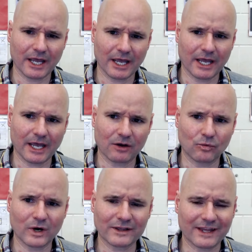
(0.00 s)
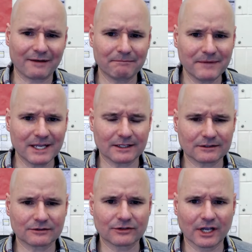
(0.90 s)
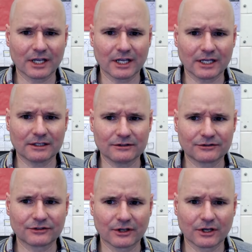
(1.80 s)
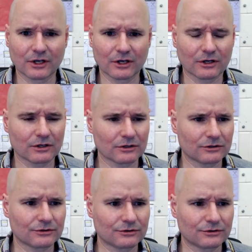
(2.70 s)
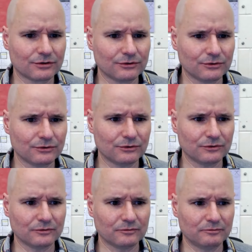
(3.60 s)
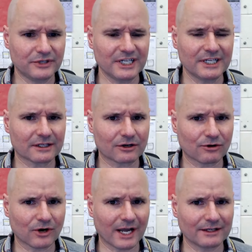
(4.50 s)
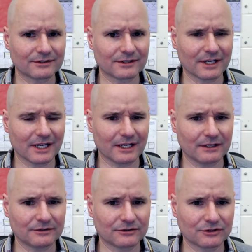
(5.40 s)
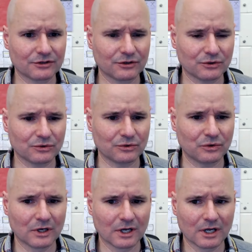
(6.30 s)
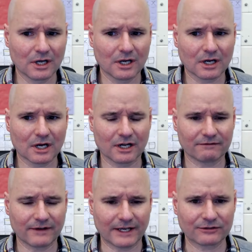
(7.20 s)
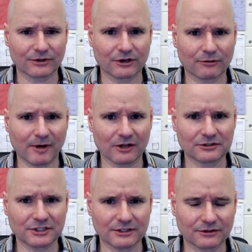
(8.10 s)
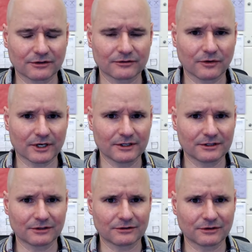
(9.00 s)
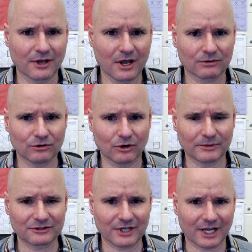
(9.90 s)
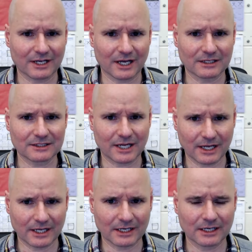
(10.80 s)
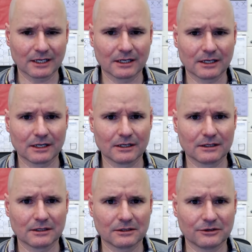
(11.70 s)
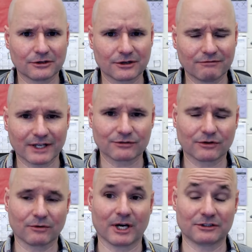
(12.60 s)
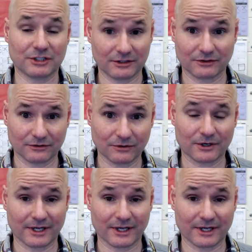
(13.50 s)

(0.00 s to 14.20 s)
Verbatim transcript: And what that means is, to be in Christ is to confess with your mouth, Jesus Lord. This is Romans 10:9-10. You confess with your mouth Jesus is Lord.